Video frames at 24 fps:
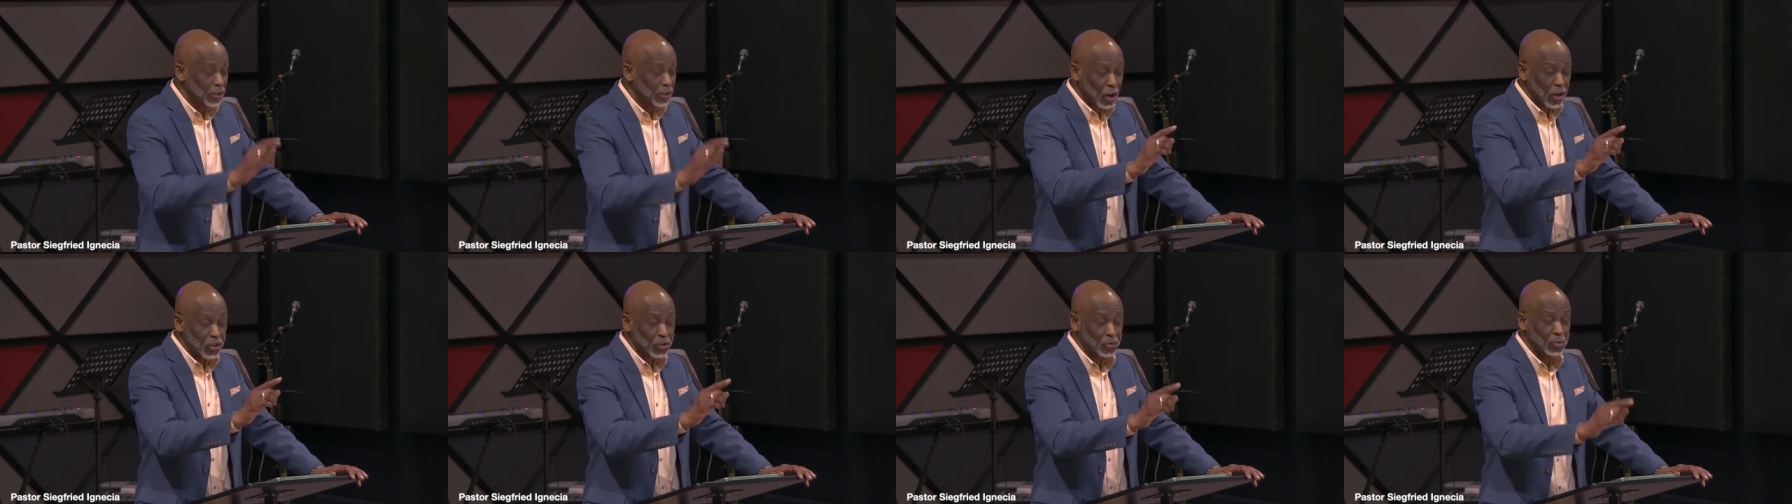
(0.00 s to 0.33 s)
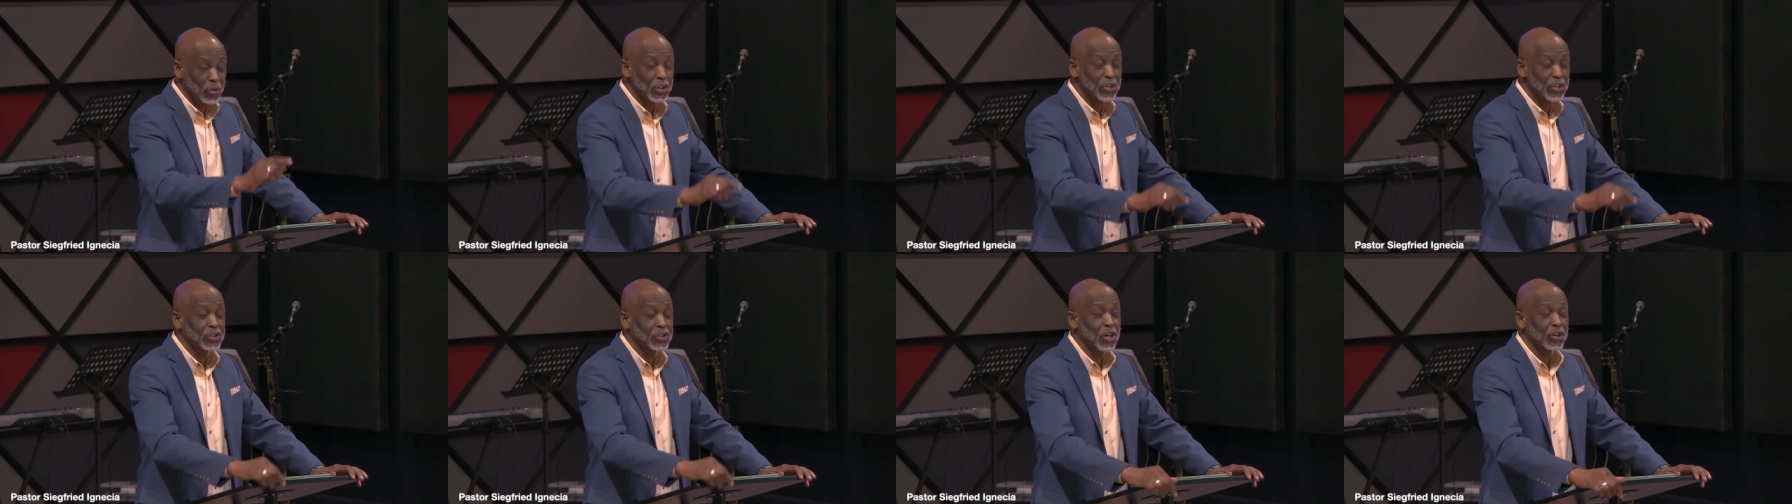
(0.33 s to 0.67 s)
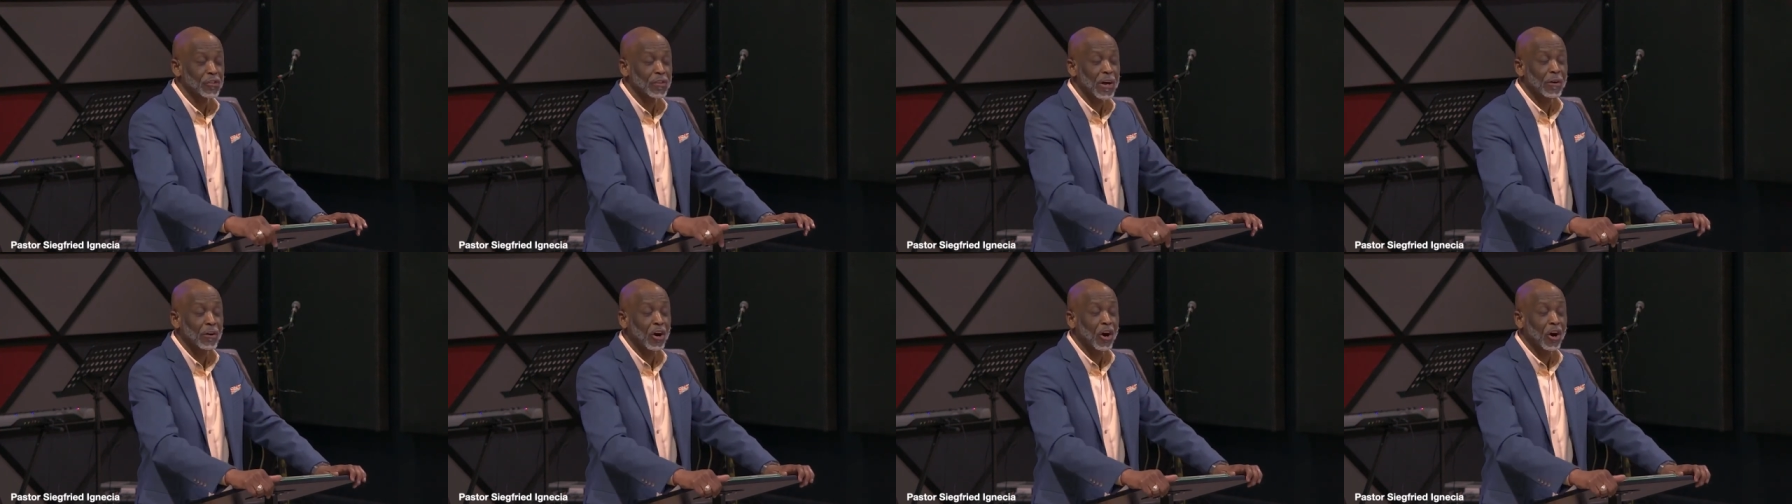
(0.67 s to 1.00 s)
Because we
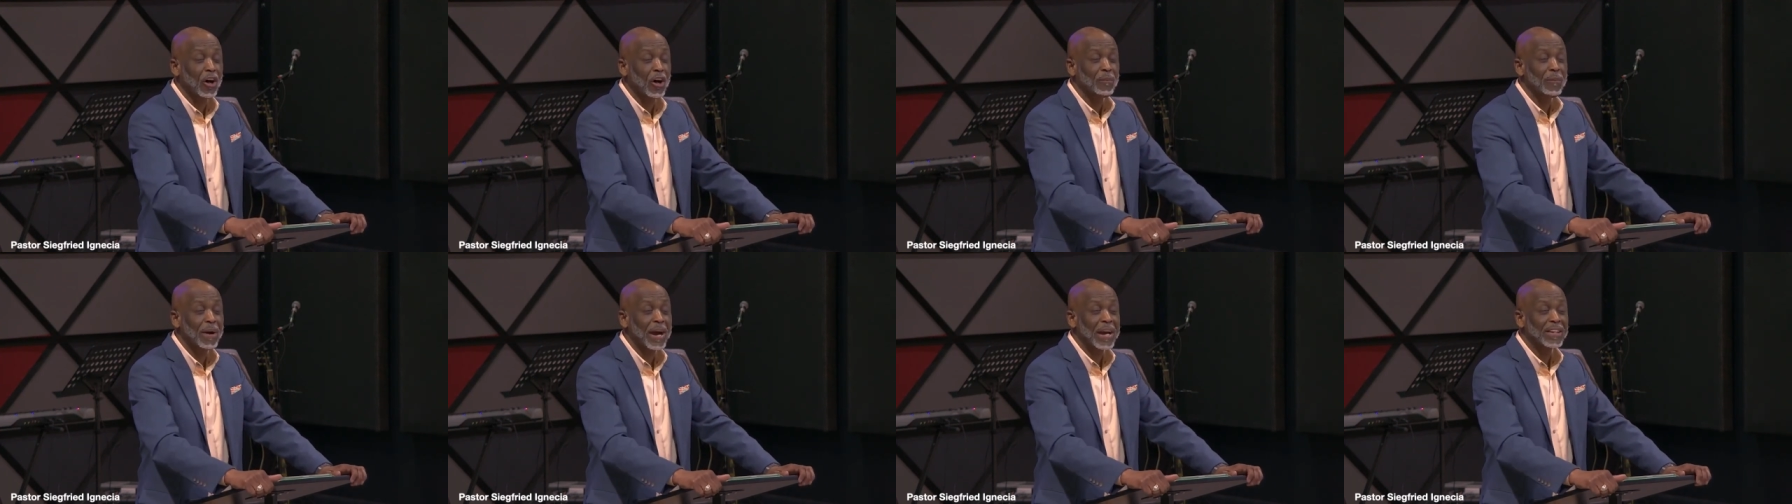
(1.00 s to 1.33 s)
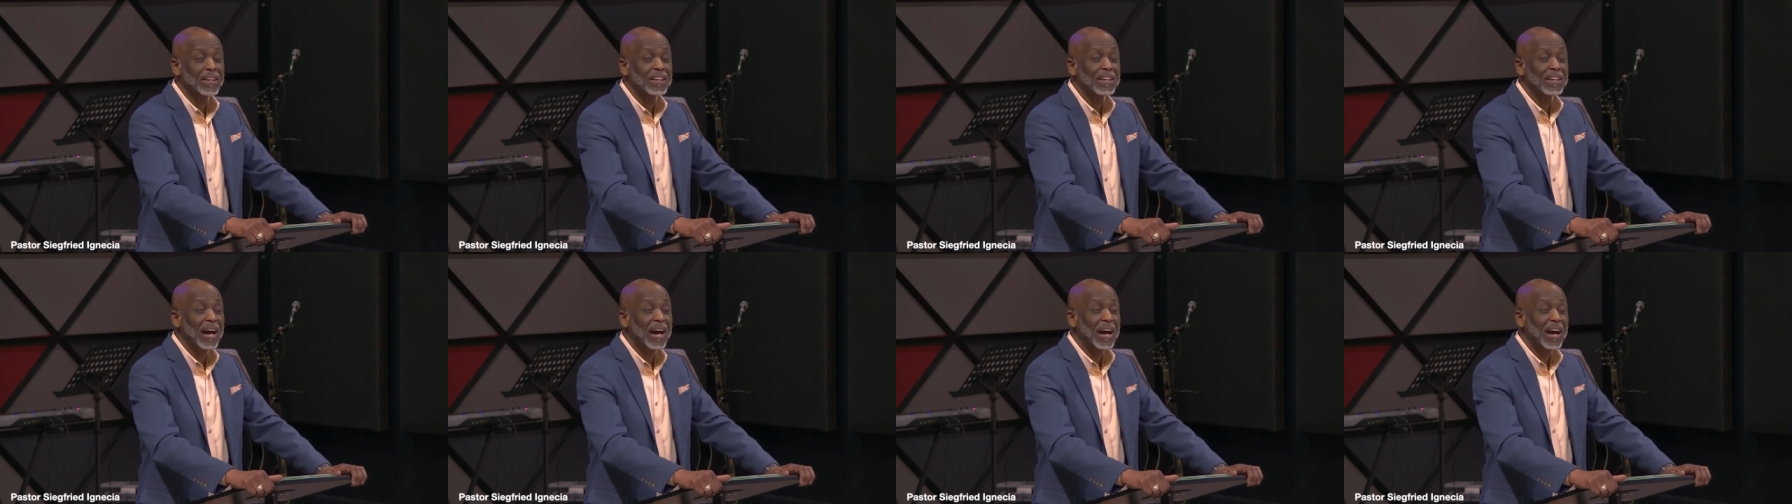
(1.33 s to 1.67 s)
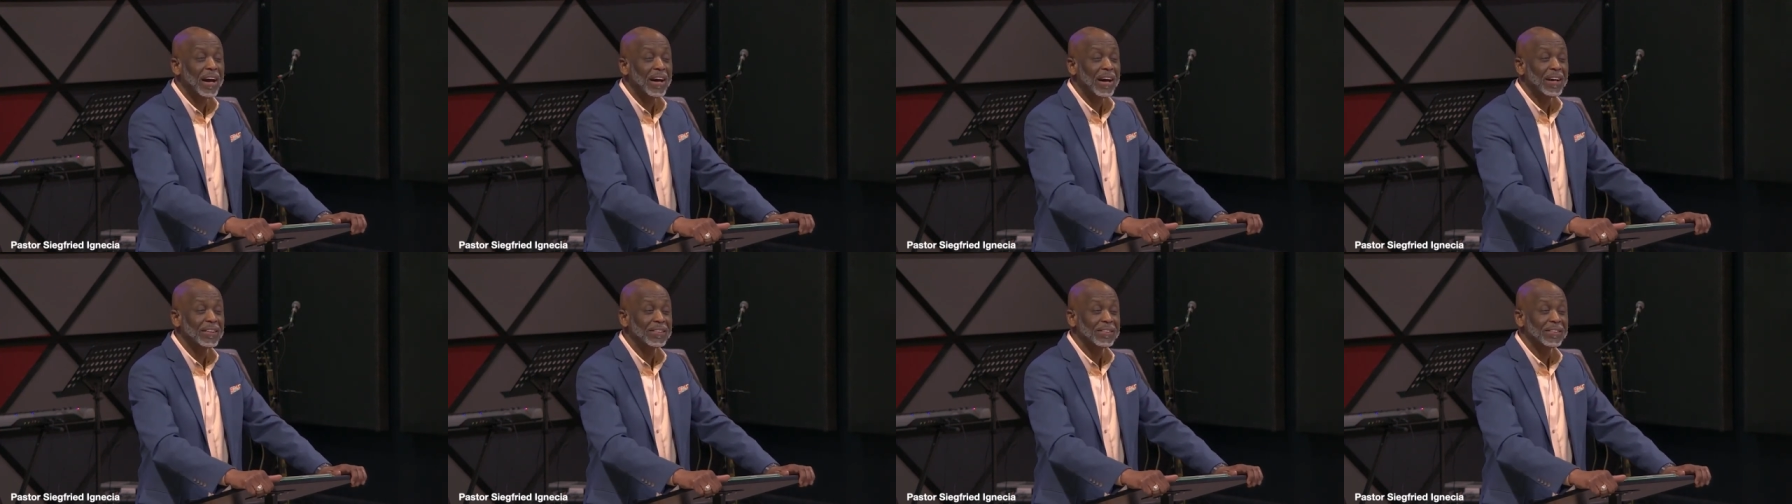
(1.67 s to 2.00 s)
serve our Almighty
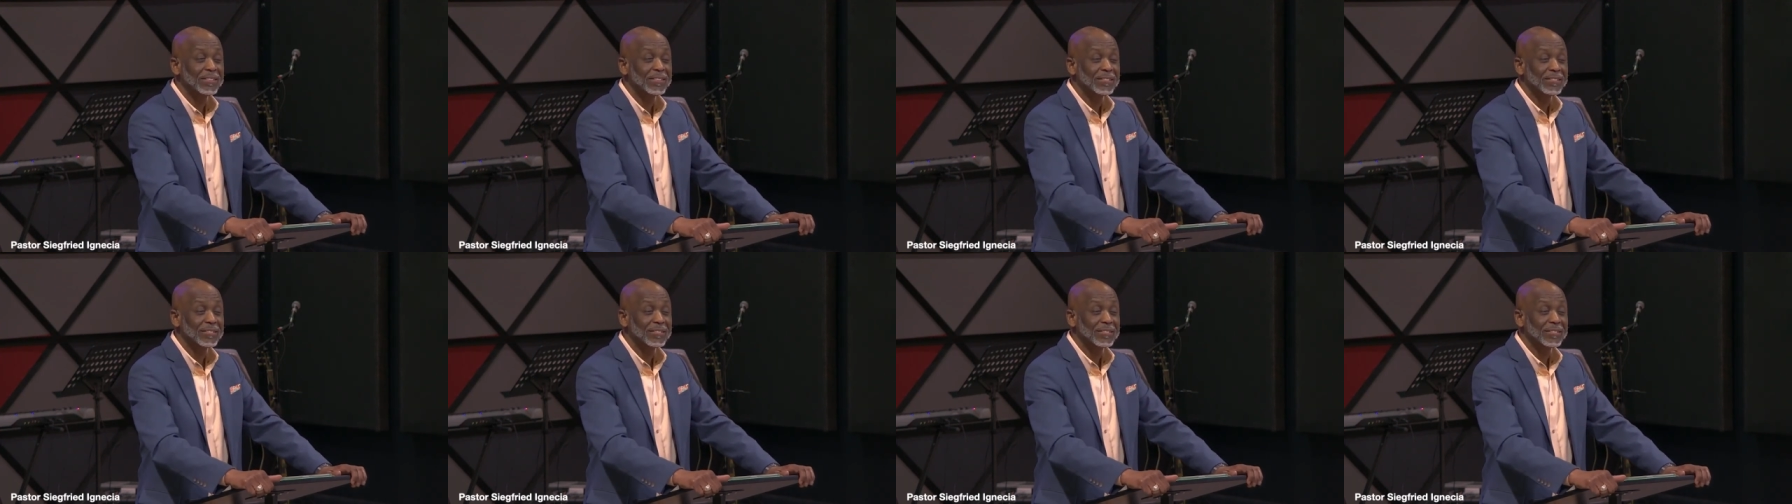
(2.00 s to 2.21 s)
God.